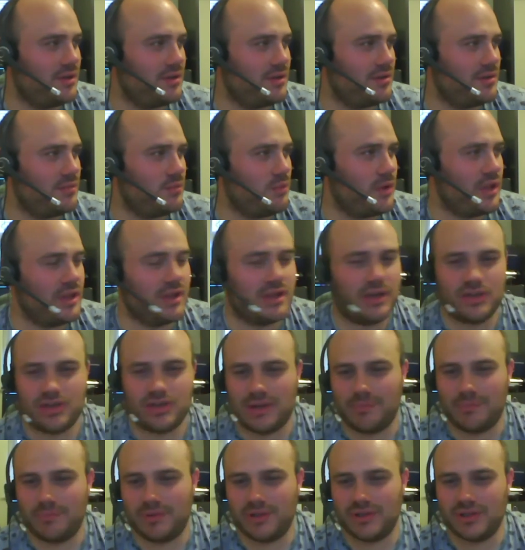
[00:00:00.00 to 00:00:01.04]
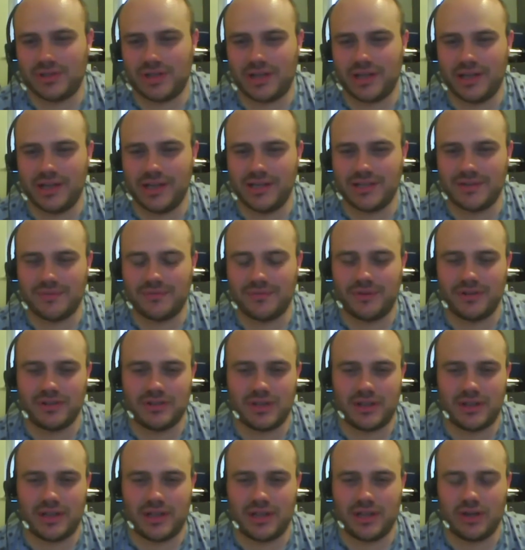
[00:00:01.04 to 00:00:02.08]
win at Champions Leagues and things
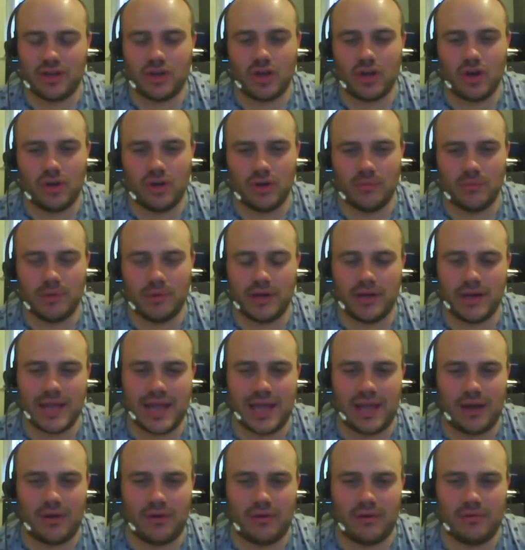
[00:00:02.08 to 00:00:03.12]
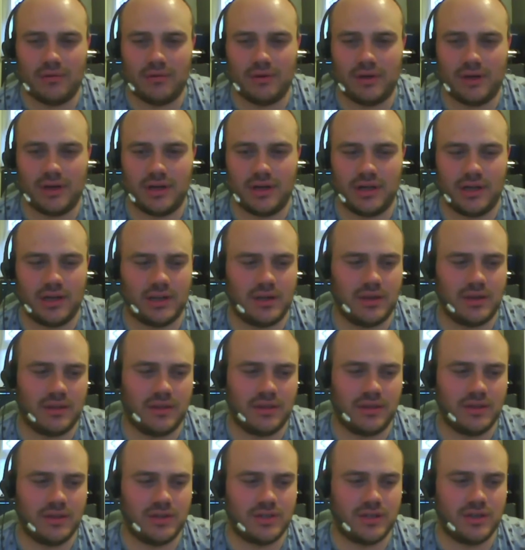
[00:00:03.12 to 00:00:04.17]
like that, you're gone. But now, I, I don't
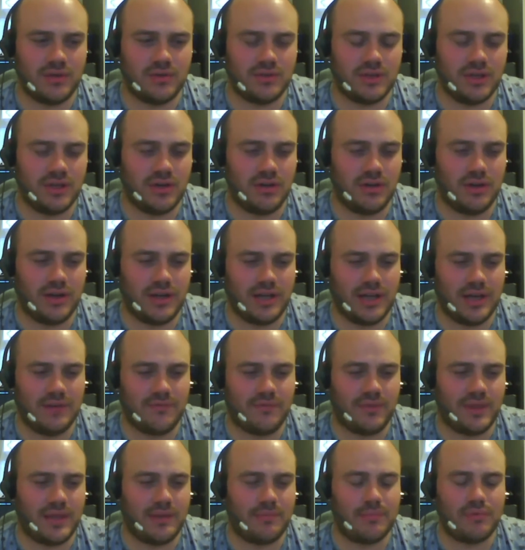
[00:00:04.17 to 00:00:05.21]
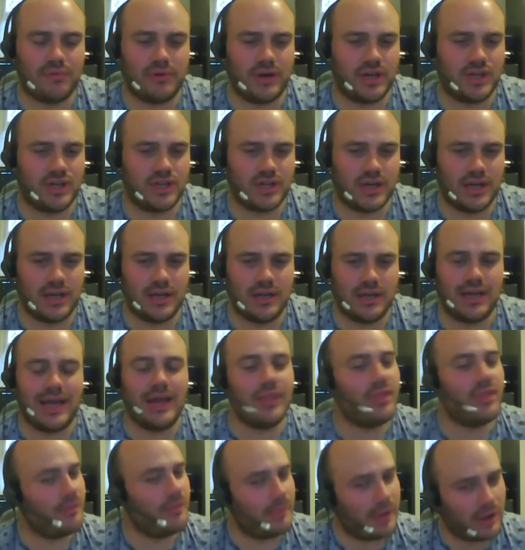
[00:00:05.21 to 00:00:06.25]
think Chelsea kind of have that pressure
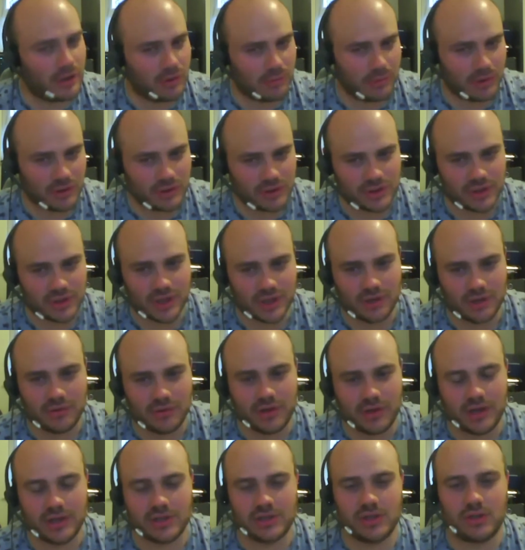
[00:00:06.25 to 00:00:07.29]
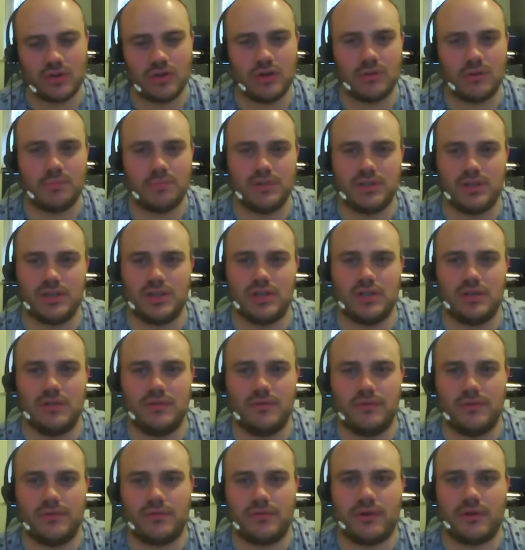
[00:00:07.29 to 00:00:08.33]
at the moment. So it's a good position
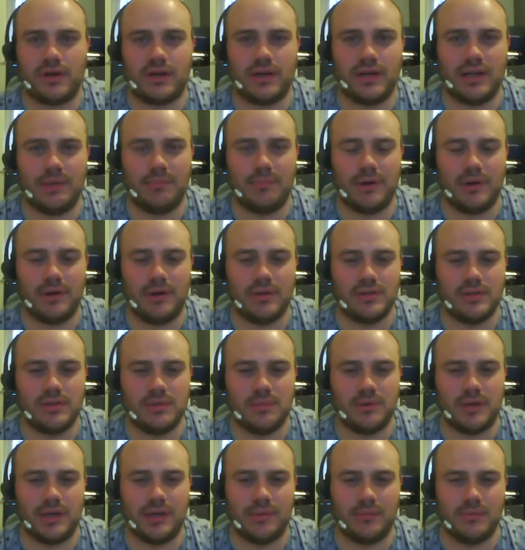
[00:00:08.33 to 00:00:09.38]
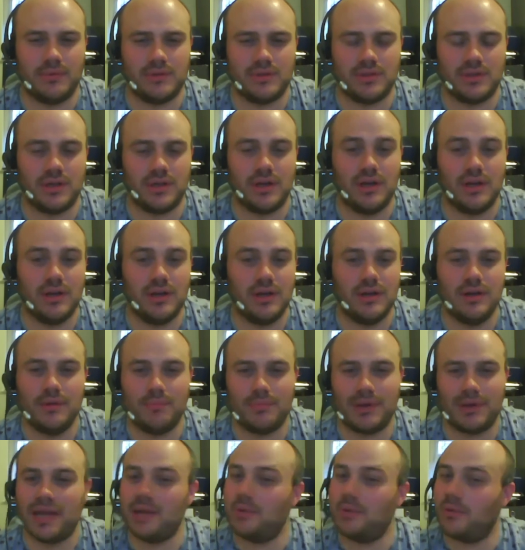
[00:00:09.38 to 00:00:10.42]
for Frank Lampard to be able to
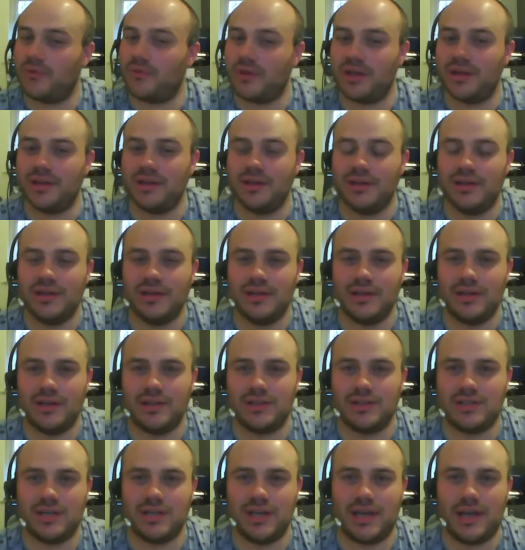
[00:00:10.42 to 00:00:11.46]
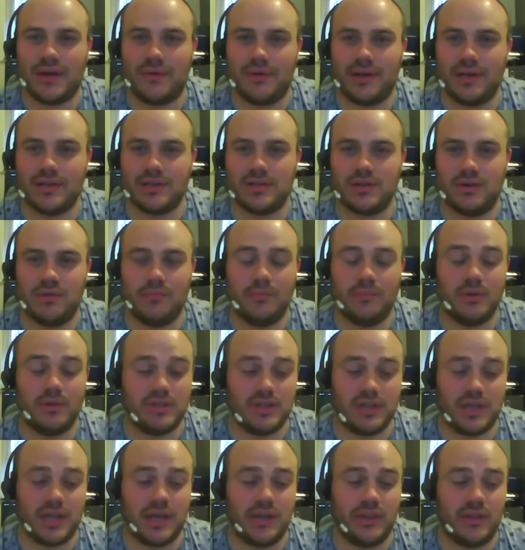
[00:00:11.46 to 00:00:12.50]
play with it and see how he gets on. But to
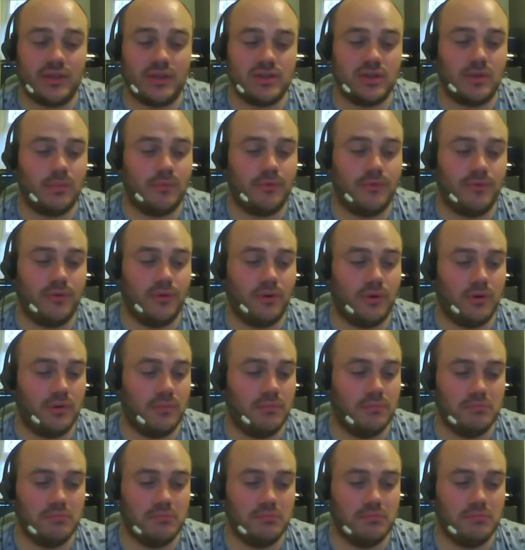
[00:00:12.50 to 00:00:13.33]
get in the top four,